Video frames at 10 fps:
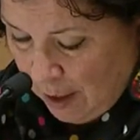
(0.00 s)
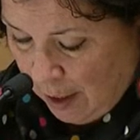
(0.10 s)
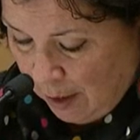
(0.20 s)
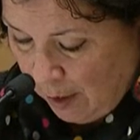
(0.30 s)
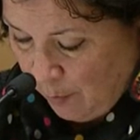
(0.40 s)

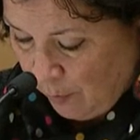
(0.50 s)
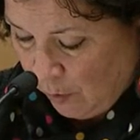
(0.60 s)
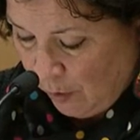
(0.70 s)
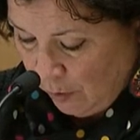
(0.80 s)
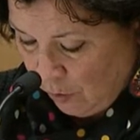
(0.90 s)
And I'm
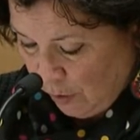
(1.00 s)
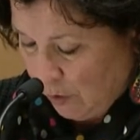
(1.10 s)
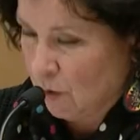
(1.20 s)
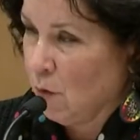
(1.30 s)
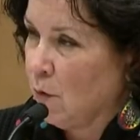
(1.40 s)
going to
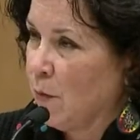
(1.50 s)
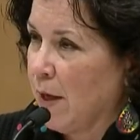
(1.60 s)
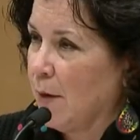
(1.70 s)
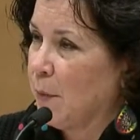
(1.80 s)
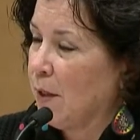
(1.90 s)
assume
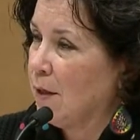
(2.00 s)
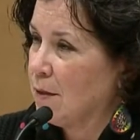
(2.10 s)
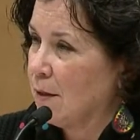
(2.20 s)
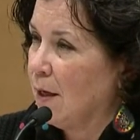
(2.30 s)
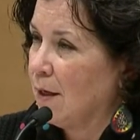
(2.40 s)
that
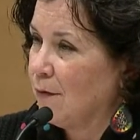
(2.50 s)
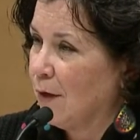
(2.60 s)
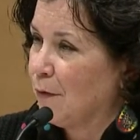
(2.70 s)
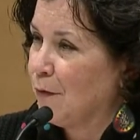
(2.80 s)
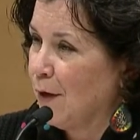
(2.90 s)
because a lot
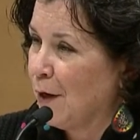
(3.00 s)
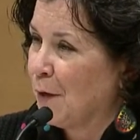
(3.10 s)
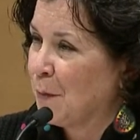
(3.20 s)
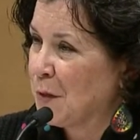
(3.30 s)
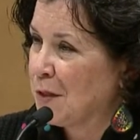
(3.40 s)
of our
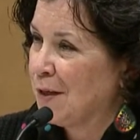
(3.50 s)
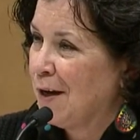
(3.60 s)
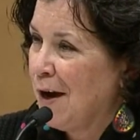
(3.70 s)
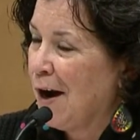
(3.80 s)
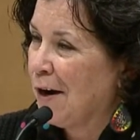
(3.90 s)
farms
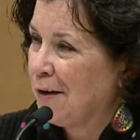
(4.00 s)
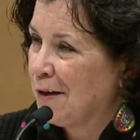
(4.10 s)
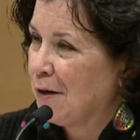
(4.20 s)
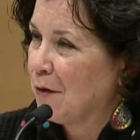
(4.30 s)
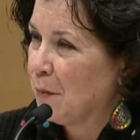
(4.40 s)
are
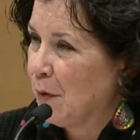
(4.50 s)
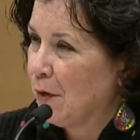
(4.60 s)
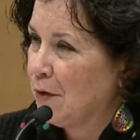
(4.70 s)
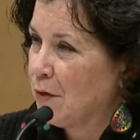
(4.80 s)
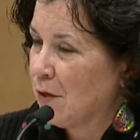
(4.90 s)
near the
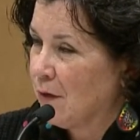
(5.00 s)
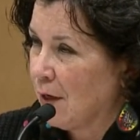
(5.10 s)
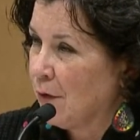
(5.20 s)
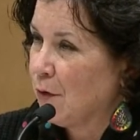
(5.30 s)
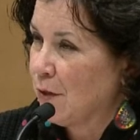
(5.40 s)
borders of
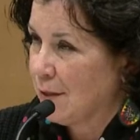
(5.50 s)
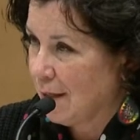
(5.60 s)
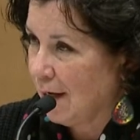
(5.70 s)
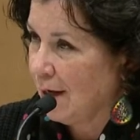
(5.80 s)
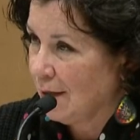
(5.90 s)
other
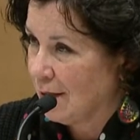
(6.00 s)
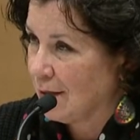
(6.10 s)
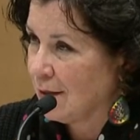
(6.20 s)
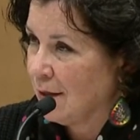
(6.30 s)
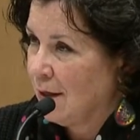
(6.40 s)

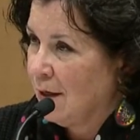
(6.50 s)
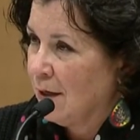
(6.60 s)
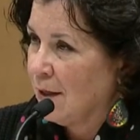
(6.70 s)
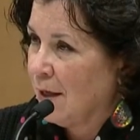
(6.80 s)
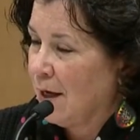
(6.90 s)
states,
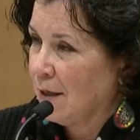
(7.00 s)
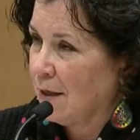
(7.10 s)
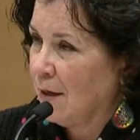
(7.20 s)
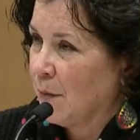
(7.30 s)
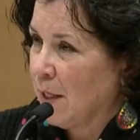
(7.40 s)

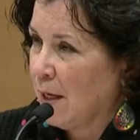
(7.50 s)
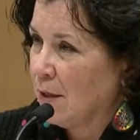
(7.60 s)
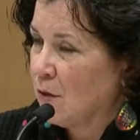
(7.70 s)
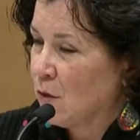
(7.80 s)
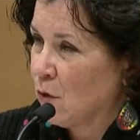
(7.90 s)
that
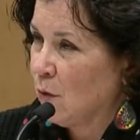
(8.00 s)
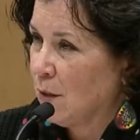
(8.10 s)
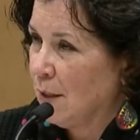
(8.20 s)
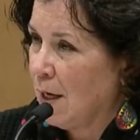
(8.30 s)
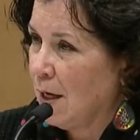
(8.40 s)
that is
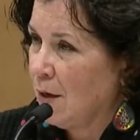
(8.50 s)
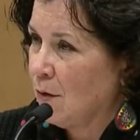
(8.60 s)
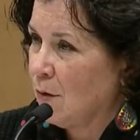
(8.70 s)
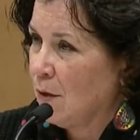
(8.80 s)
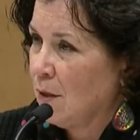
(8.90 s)
to
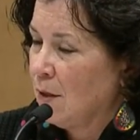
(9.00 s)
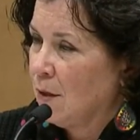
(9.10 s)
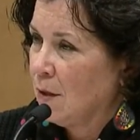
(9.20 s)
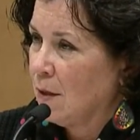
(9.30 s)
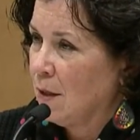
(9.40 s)
allow,
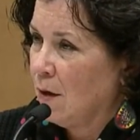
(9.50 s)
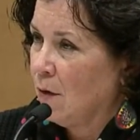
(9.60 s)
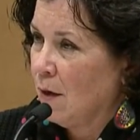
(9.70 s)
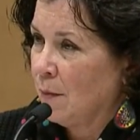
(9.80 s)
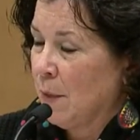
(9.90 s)

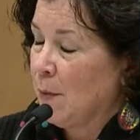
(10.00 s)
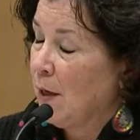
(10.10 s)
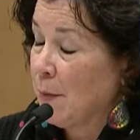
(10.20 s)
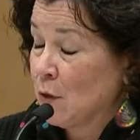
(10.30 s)
and maybe I'm